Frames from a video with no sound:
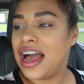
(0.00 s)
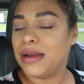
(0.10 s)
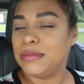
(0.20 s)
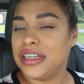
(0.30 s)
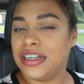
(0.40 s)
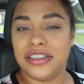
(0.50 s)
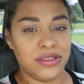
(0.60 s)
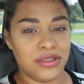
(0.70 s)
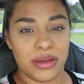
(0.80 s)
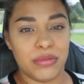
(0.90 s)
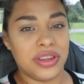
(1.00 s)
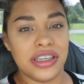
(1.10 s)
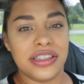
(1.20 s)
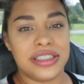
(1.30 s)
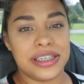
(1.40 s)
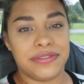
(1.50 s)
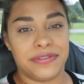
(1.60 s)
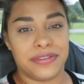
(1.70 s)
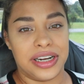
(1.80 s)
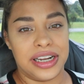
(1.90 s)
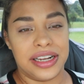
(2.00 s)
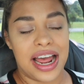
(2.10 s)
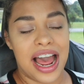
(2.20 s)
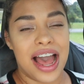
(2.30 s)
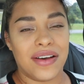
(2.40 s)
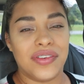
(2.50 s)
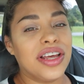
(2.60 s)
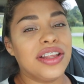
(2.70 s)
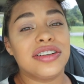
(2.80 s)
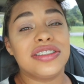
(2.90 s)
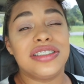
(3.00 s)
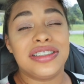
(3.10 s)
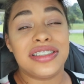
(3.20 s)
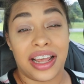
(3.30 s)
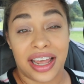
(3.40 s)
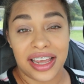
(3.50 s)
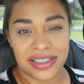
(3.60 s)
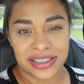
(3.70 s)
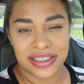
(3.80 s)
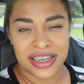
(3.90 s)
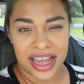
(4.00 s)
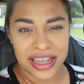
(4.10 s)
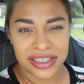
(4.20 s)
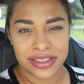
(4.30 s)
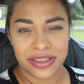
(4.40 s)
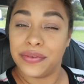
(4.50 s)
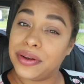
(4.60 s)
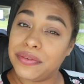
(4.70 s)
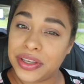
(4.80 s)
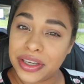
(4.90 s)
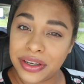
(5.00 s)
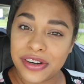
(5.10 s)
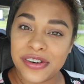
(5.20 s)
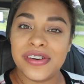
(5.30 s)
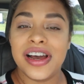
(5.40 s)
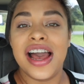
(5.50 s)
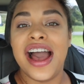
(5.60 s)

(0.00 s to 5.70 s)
I'm gonna do something different. I have another taste test review.